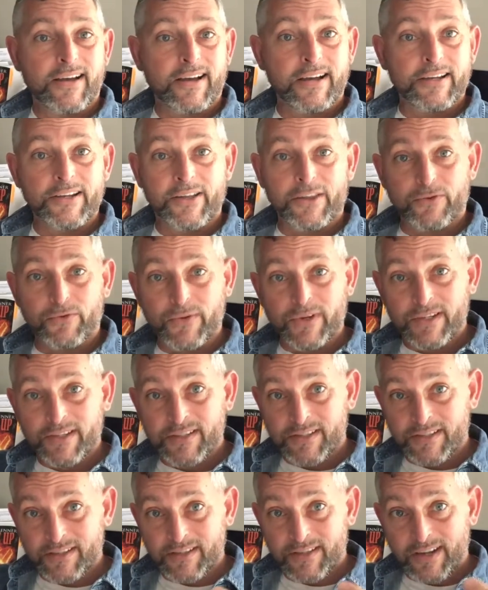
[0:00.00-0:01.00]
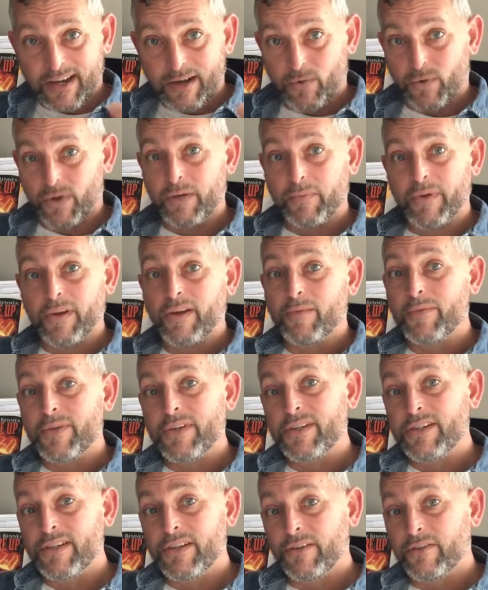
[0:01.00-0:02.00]
Another reason I wanted to become a
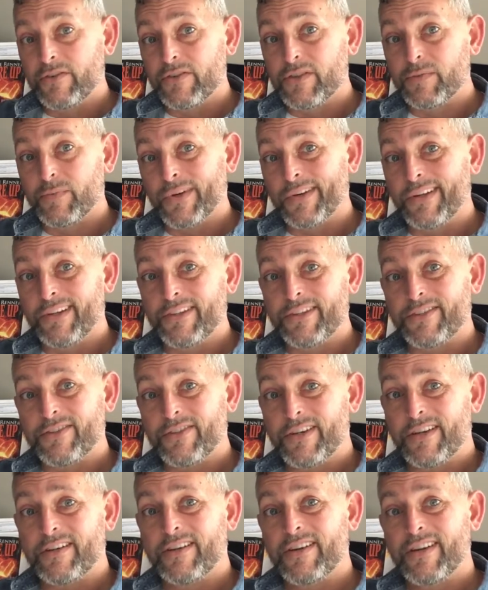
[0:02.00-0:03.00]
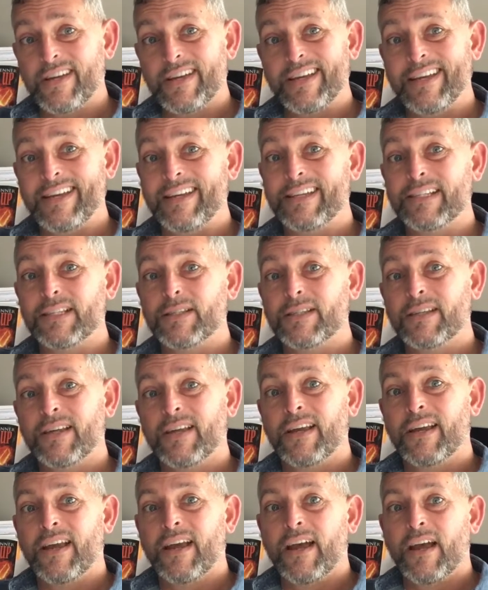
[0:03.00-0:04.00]
children's book illustrator is
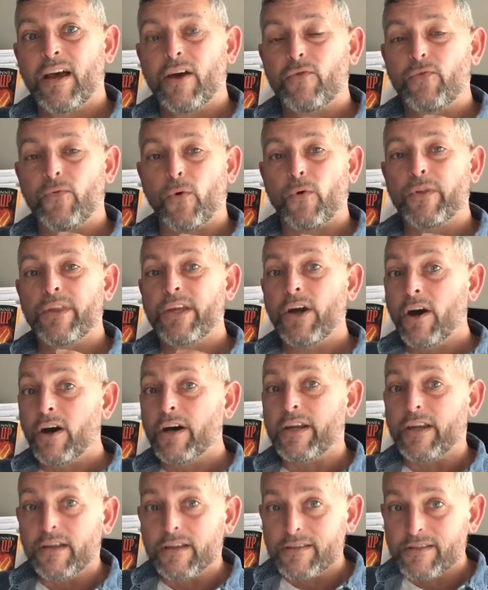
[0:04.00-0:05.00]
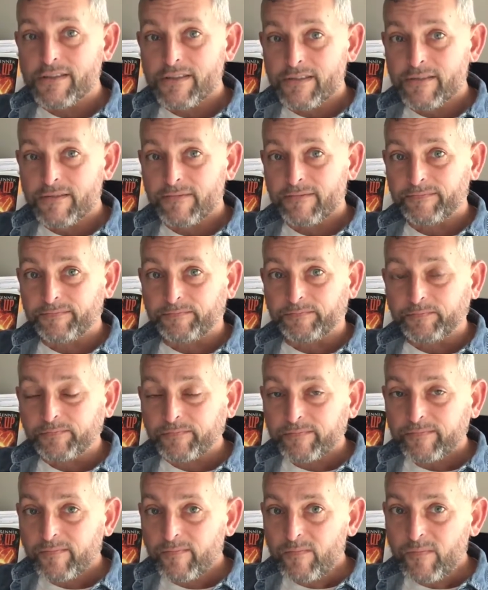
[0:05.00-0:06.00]
for the audience.
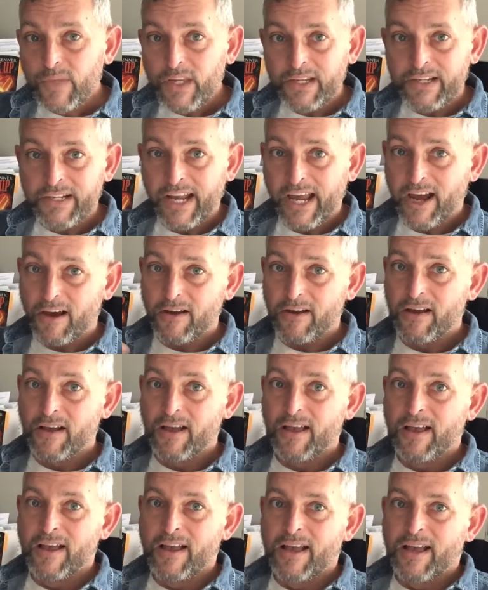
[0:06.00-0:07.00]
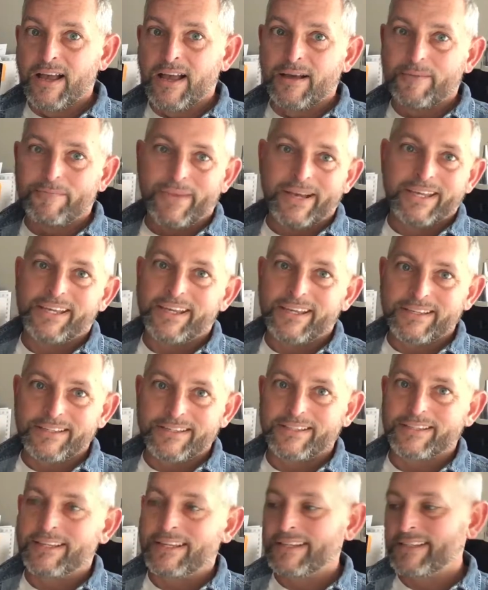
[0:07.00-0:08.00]
Now, my
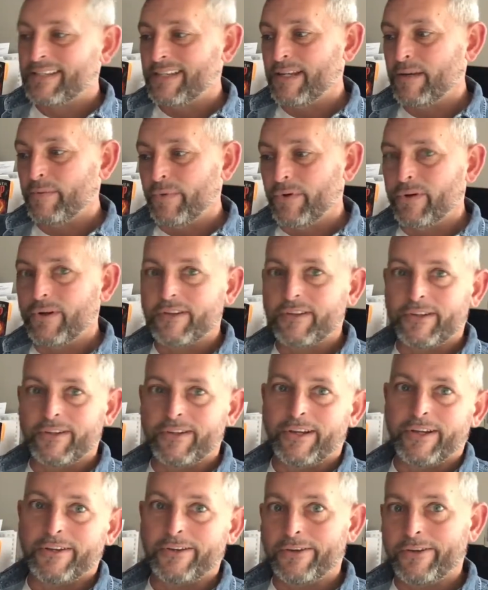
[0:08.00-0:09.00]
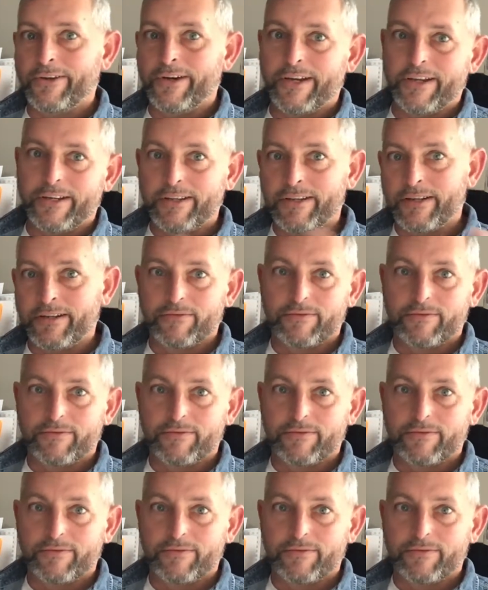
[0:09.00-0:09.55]
kids, they see a book and they're like, oh great,